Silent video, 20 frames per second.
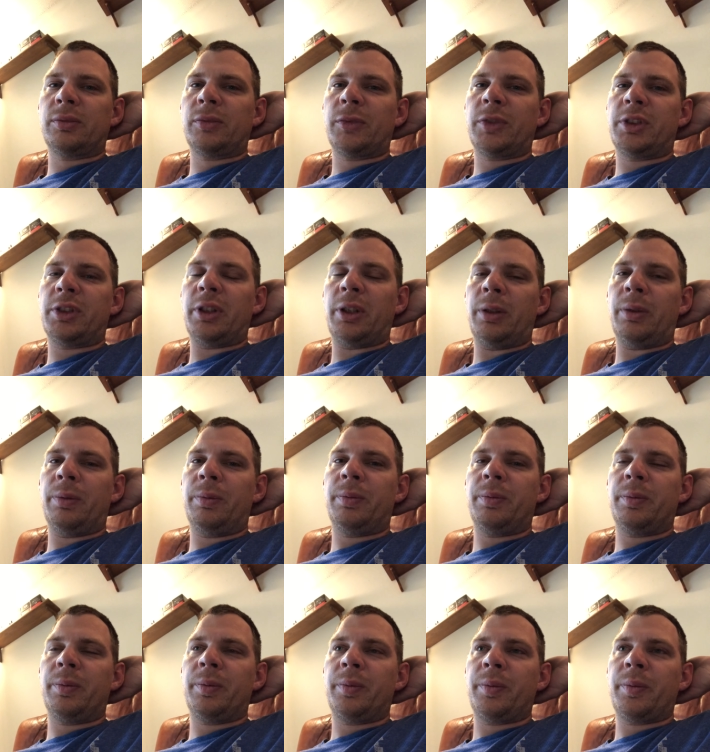So
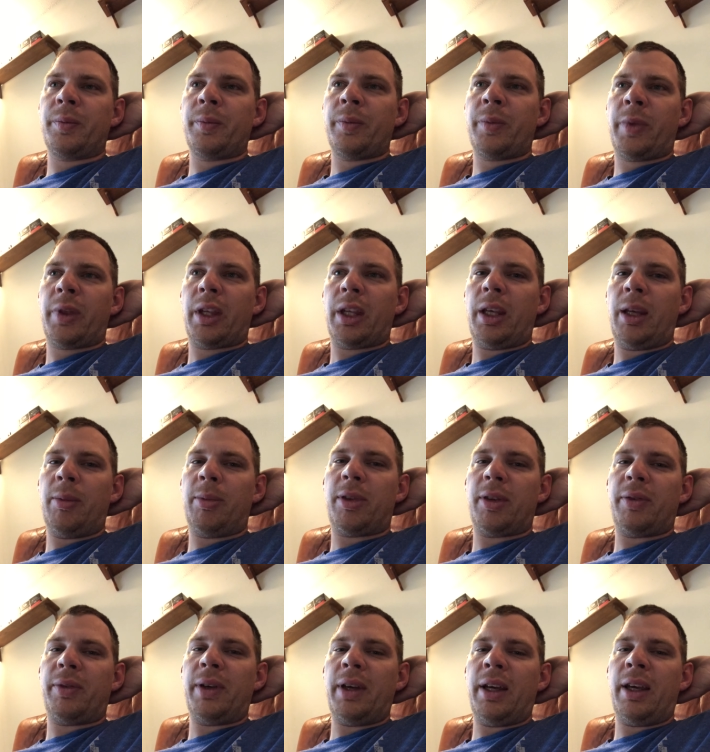keep the
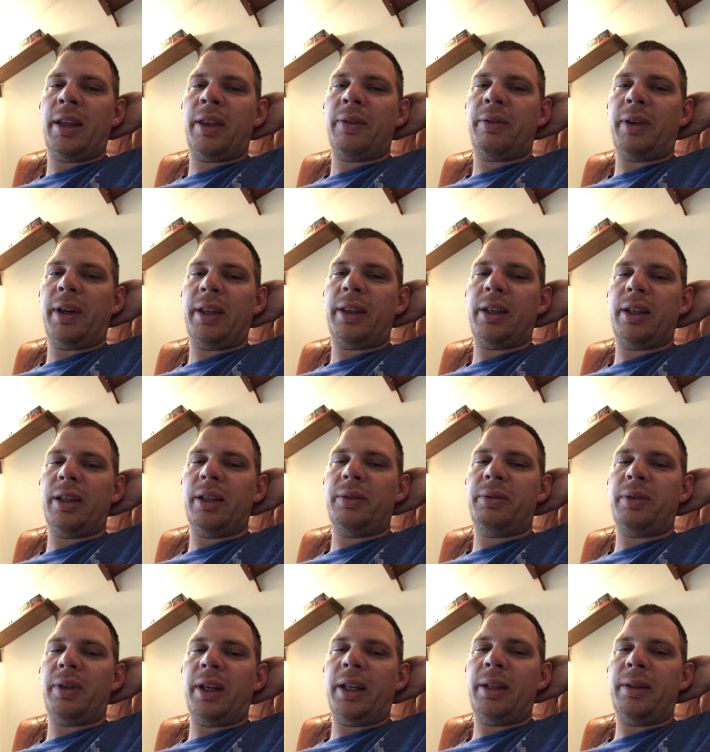faith, fight the good
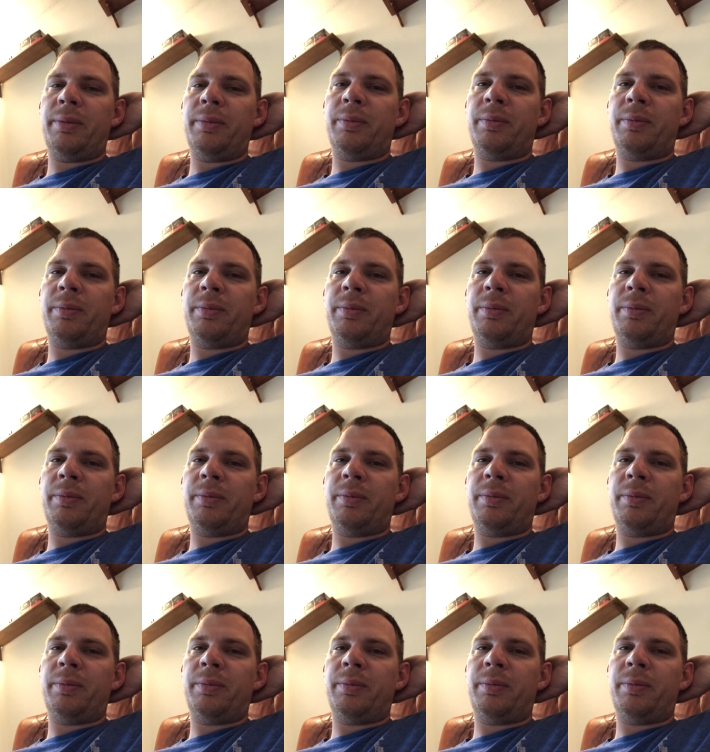fight,